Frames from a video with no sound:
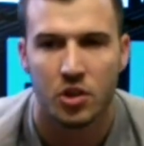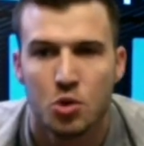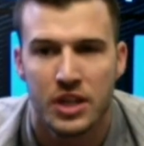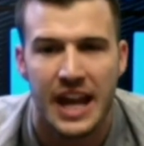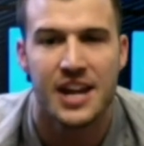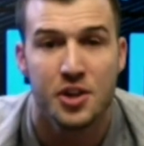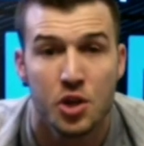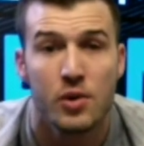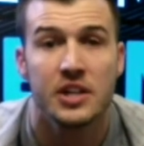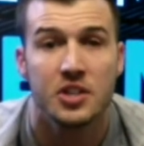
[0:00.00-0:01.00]
you
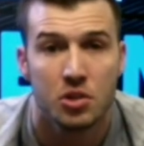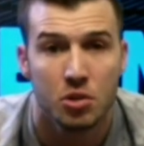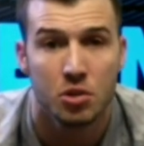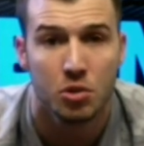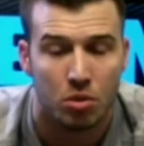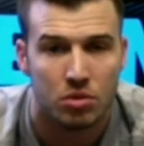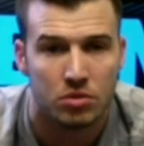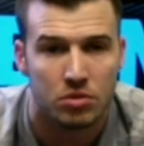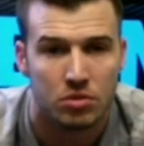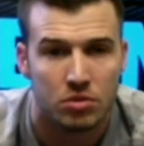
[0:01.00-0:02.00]
can do it too.
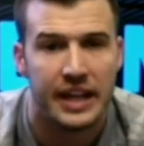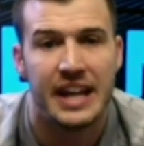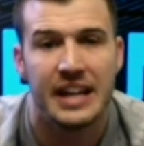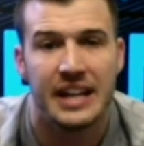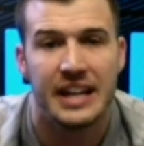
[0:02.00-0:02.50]
It